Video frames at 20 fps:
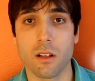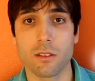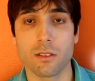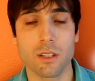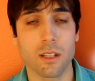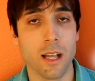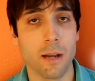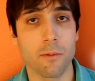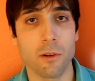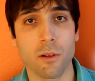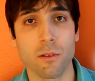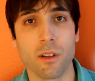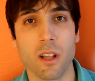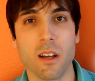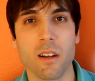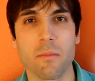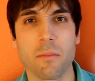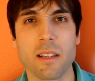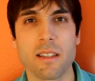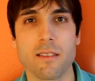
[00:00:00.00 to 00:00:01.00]
collaborating with a
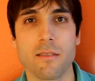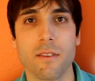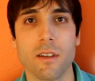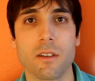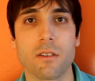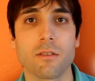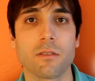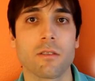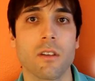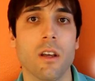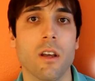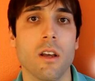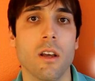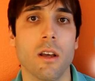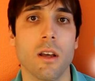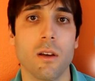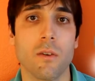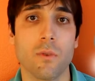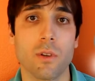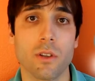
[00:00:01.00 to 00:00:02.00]
lot of PC vendors
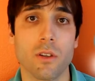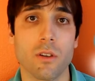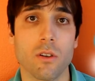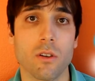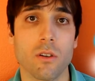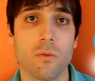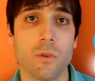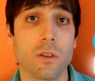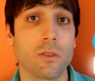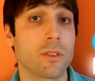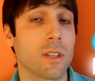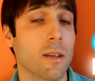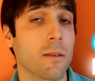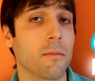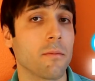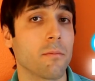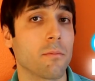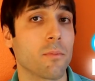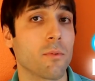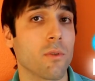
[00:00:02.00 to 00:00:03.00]
with their Windows
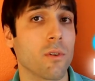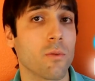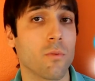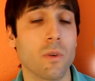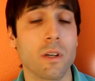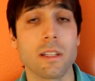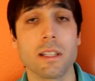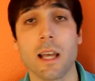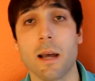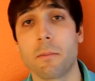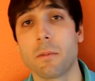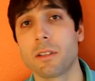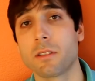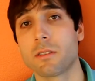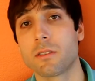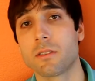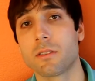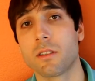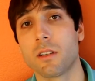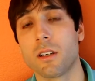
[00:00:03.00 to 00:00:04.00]
8.1
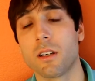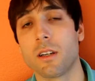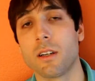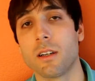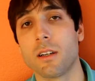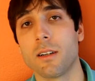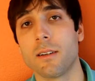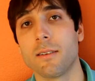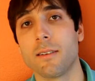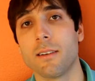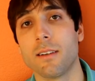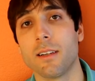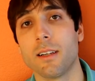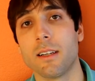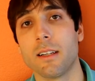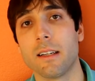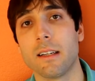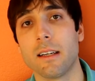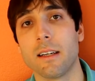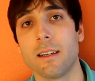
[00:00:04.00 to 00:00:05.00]
tablets,
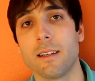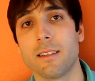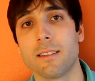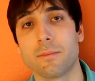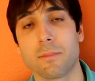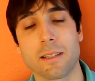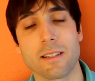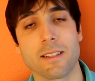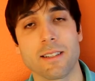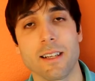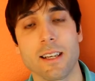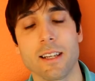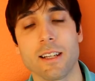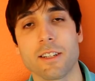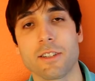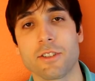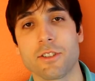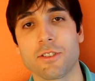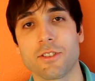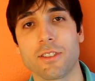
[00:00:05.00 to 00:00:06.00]
and especially the 8
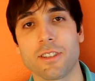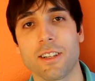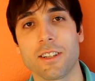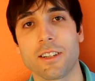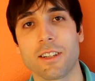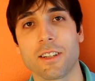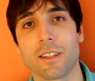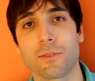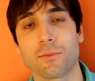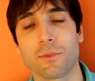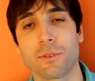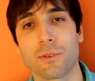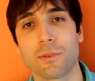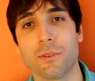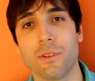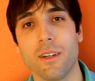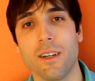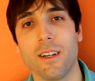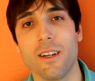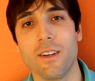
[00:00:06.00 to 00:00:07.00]
inches, and I think that's really
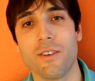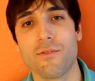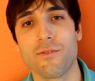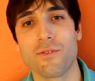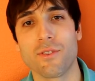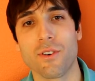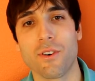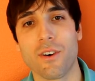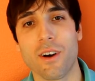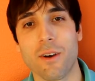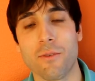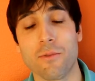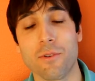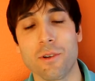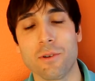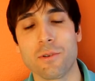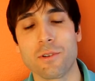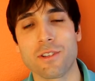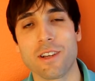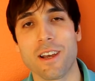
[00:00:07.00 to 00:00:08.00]
cool. So I
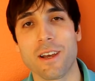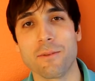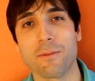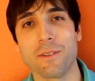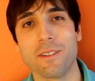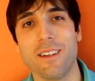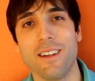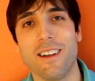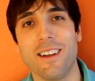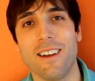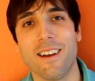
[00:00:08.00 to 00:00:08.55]
really wish I had one.